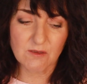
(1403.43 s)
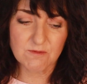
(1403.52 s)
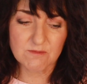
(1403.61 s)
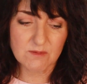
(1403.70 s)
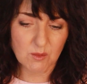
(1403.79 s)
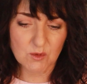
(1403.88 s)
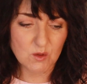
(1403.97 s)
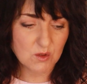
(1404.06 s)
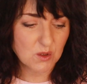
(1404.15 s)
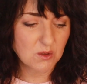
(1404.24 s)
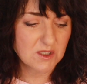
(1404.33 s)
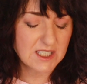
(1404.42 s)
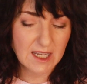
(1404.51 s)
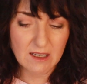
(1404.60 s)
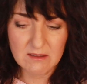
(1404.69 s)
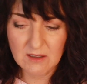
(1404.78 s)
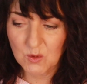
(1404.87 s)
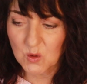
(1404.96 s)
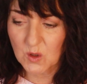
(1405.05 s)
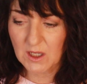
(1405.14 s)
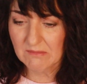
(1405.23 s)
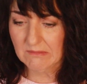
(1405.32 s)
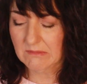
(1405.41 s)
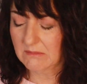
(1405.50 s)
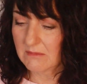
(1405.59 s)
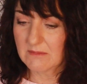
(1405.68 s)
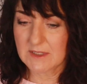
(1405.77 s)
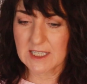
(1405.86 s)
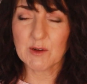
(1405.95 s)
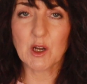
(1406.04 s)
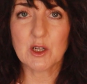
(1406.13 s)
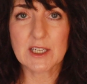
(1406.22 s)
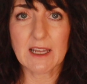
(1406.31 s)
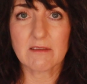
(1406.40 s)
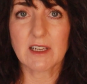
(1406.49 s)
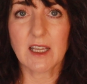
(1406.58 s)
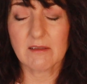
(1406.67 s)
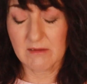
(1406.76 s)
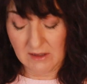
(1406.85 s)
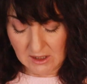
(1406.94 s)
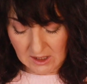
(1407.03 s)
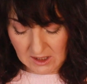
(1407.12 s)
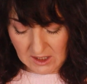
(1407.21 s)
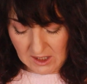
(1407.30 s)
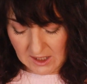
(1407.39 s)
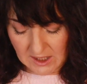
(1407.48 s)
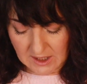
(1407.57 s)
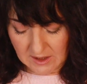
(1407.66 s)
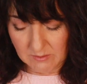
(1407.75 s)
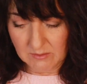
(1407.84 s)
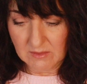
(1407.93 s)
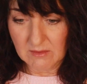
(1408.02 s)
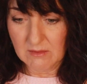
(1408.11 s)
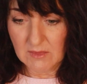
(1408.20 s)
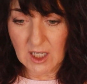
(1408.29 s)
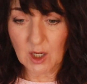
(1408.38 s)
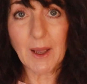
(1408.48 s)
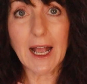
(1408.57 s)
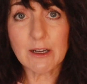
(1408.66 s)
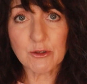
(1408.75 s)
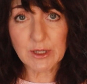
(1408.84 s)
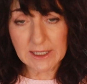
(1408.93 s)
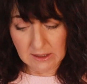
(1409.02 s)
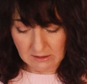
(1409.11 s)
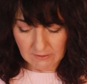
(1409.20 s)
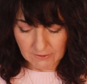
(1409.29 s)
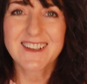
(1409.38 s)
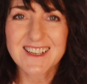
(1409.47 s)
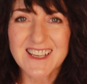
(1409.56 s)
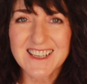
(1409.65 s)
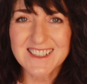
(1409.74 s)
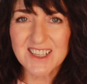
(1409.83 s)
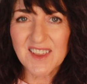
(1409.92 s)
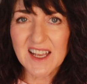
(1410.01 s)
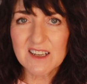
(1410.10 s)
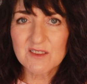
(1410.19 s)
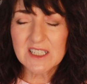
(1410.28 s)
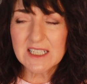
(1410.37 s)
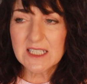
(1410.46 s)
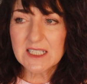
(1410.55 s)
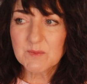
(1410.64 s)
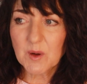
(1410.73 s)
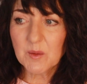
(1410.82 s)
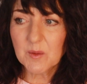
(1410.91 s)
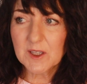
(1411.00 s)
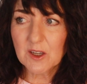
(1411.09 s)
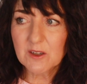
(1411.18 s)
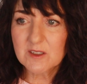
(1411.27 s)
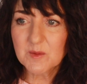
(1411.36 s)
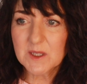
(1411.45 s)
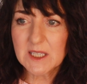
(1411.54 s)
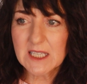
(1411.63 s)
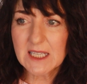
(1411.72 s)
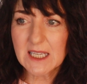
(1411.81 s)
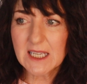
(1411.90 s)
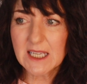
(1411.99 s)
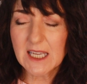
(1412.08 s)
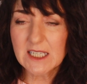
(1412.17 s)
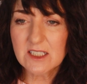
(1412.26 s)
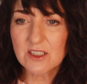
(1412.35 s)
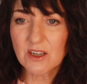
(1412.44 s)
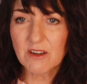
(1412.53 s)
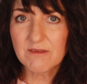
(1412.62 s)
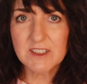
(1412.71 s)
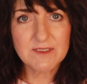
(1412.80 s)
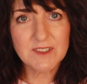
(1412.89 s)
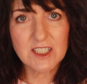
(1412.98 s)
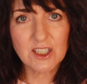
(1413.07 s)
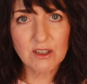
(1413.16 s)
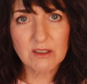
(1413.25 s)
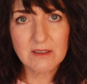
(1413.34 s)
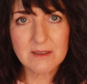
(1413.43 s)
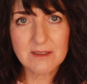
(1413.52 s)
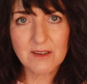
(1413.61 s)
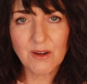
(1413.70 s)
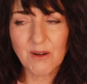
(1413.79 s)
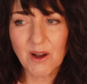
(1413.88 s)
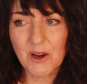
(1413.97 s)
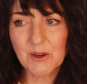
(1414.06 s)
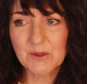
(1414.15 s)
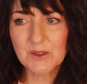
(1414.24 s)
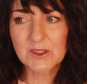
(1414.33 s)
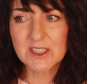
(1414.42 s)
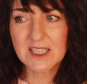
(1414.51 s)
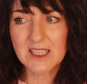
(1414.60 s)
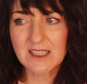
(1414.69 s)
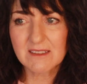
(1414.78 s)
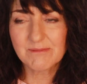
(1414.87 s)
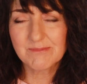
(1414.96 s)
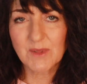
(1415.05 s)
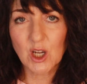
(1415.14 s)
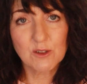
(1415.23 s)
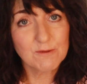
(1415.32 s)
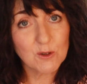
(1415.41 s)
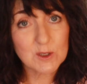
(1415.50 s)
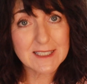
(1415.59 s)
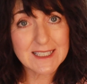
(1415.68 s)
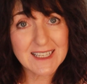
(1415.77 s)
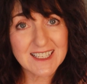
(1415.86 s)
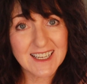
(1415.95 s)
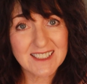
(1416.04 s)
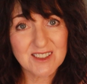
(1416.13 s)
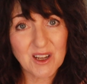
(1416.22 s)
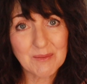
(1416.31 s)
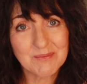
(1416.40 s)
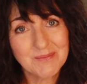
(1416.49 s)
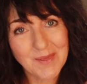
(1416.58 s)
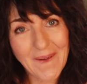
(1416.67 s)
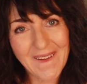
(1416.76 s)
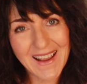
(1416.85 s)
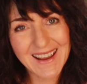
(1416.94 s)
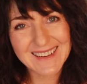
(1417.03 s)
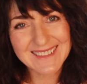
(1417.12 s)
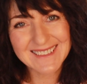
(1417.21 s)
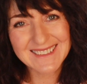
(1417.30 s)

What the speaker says: I'm all talked out. I'm all tarot out now. And I'm hungry. So that is probably going to be the end of this video. So I look forward to seeing you next time. Bye.